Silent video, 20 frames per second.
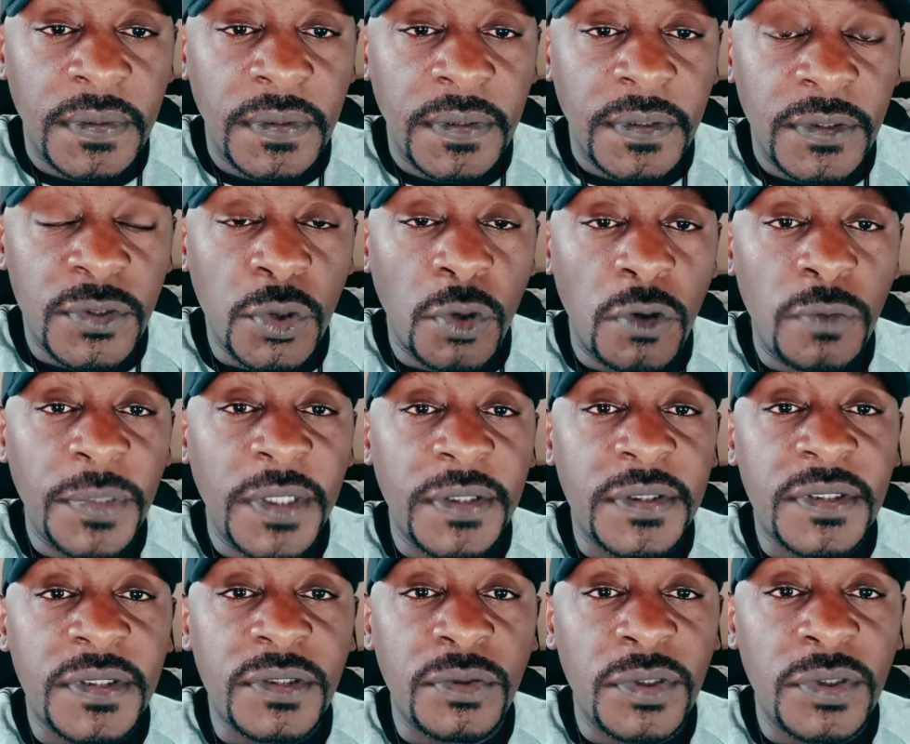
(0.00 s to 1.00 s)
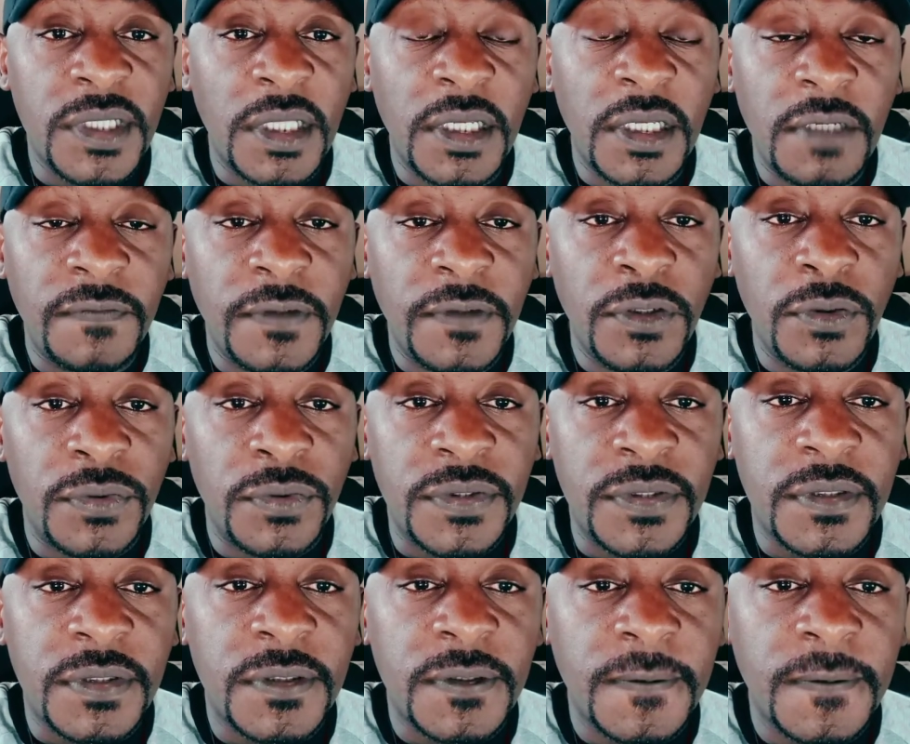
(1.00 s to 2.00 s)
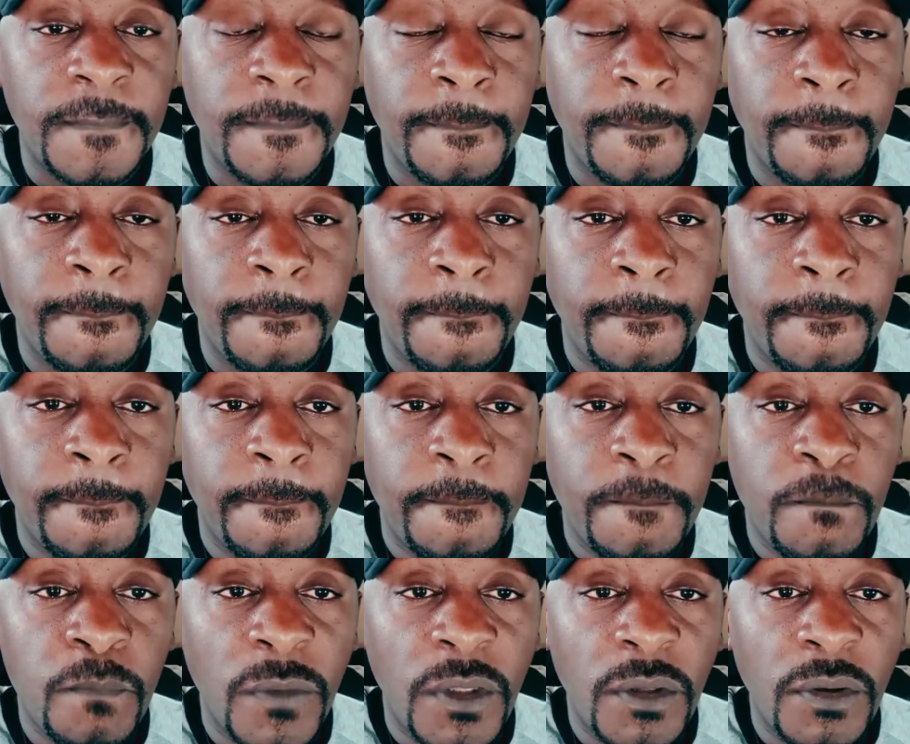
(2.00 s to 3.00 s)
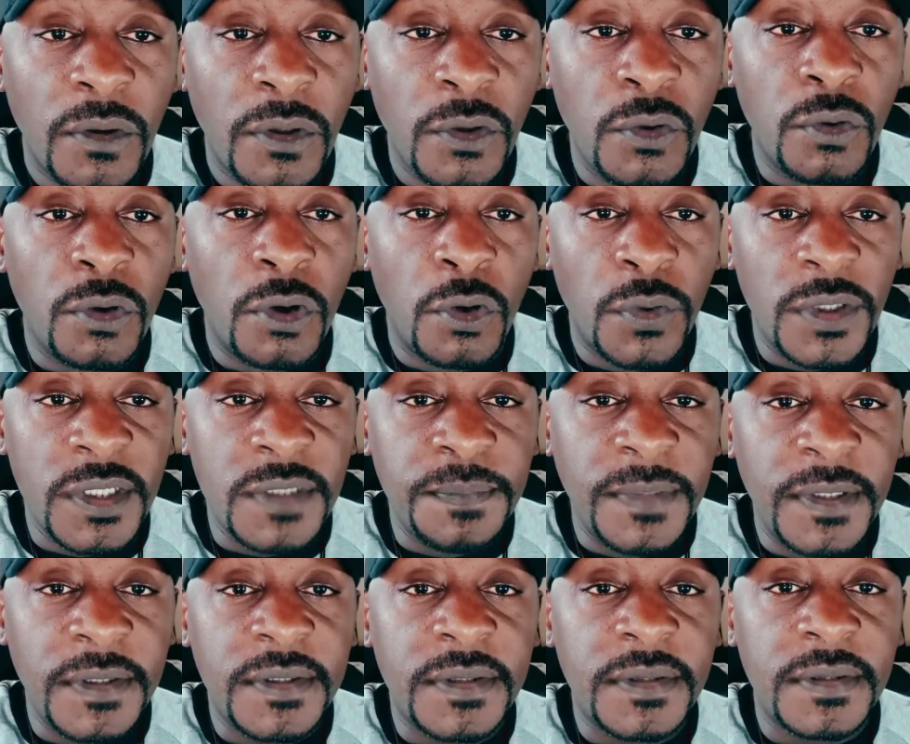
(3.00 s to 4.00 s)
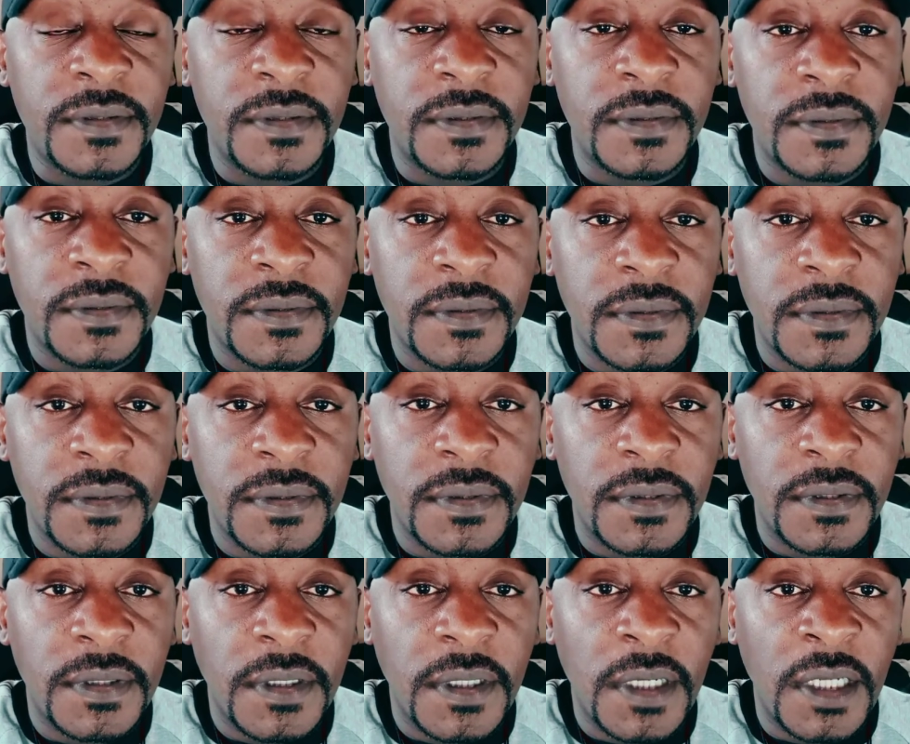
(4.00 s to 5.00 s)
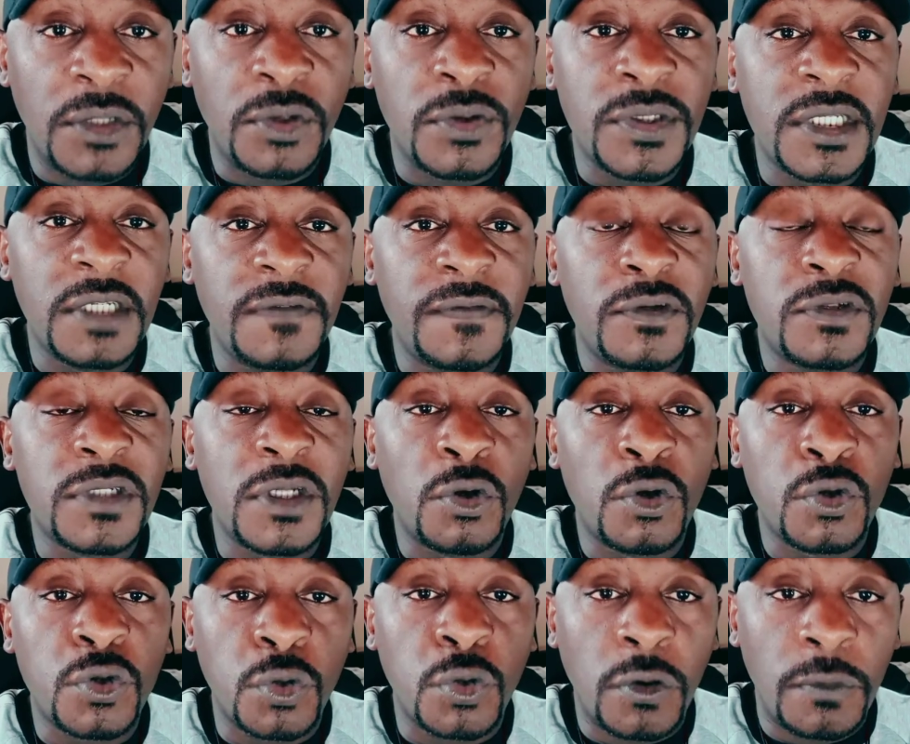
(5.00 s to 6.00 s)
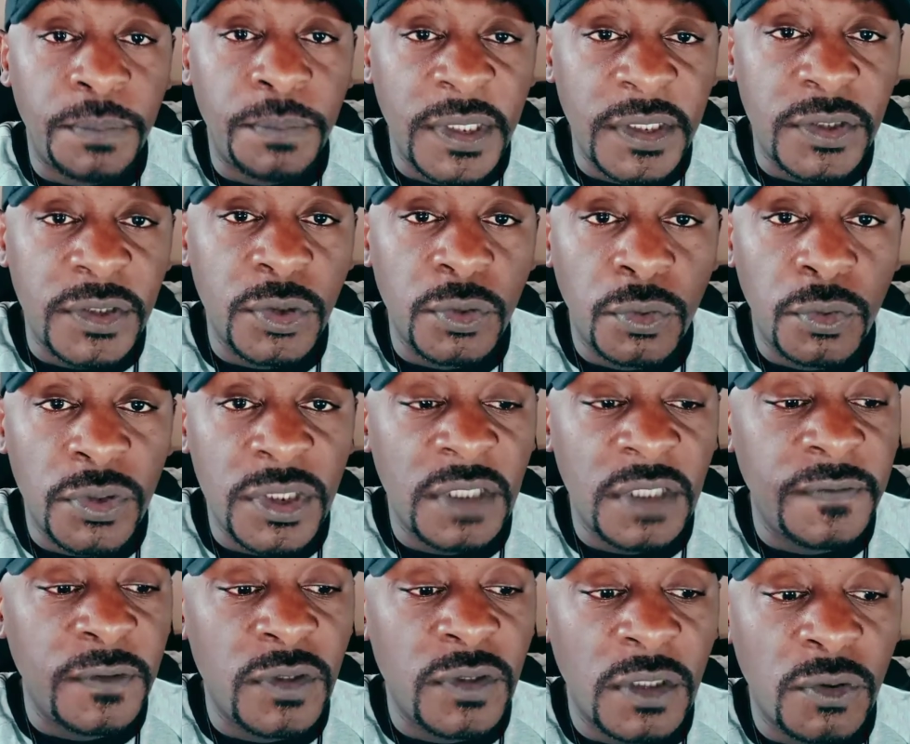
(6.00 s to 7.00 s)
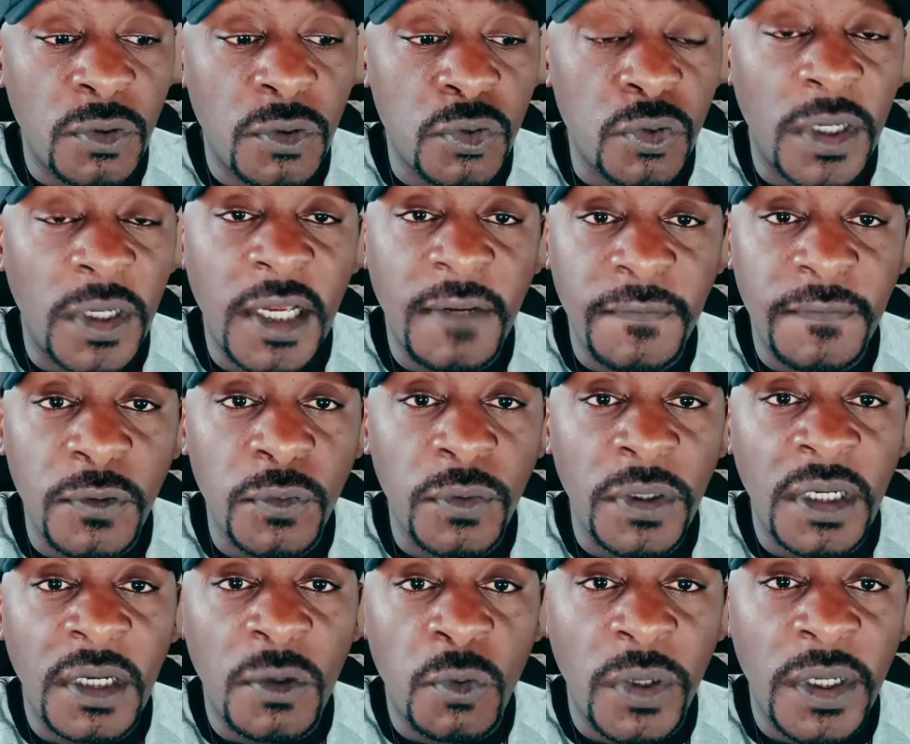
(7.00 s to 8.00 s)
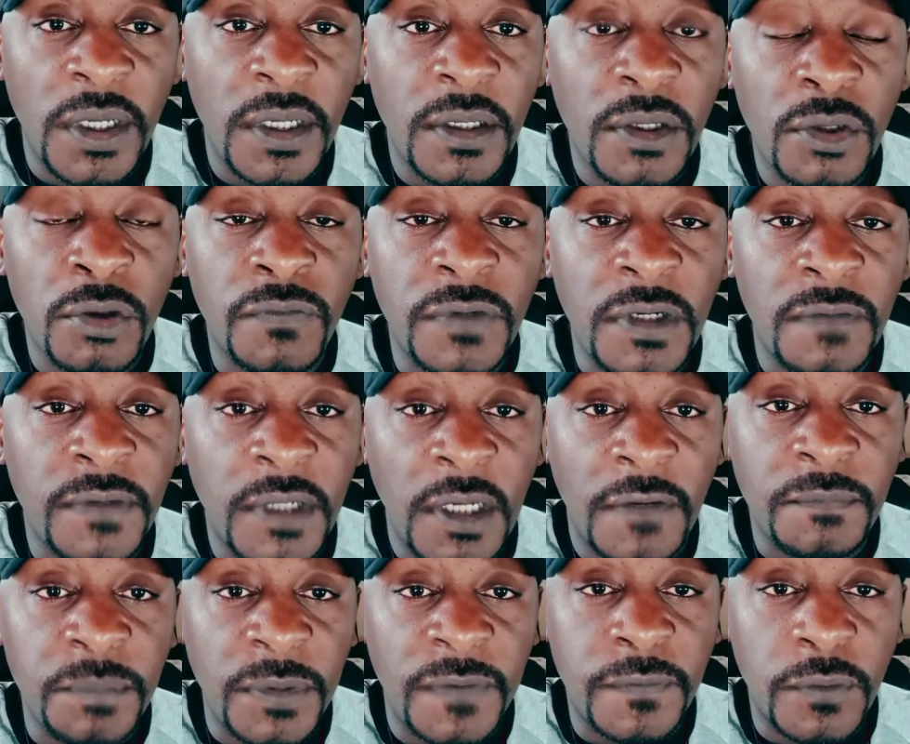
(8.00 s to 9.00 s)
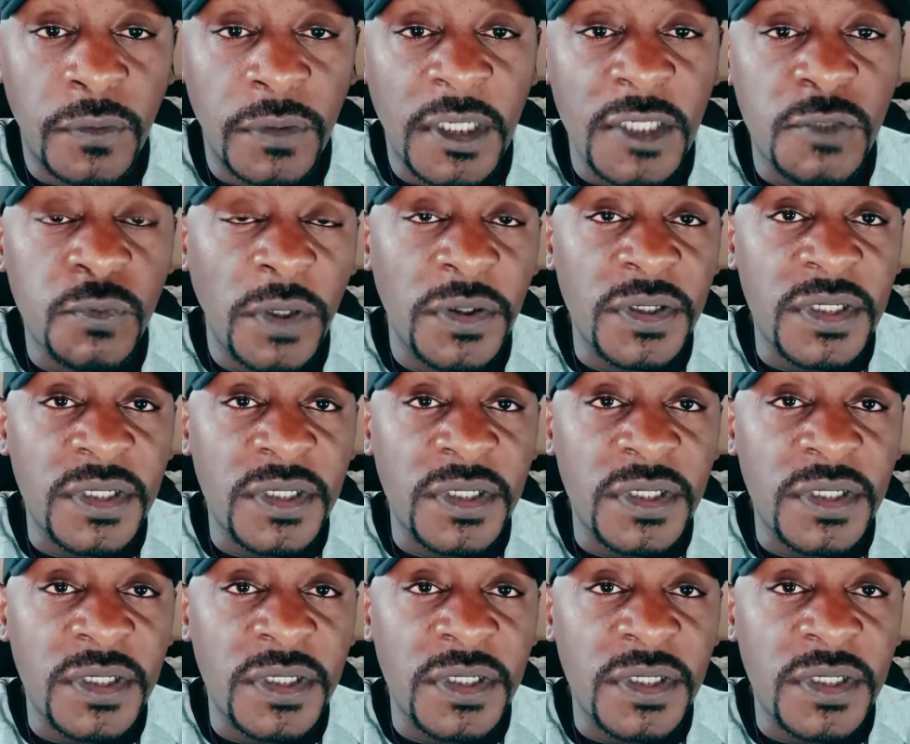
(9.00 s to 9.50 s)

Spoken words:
those are the individuals you always meet, and those individuals are going to complete you. Those individuals are going to love you in a way you've never loved before. That's why you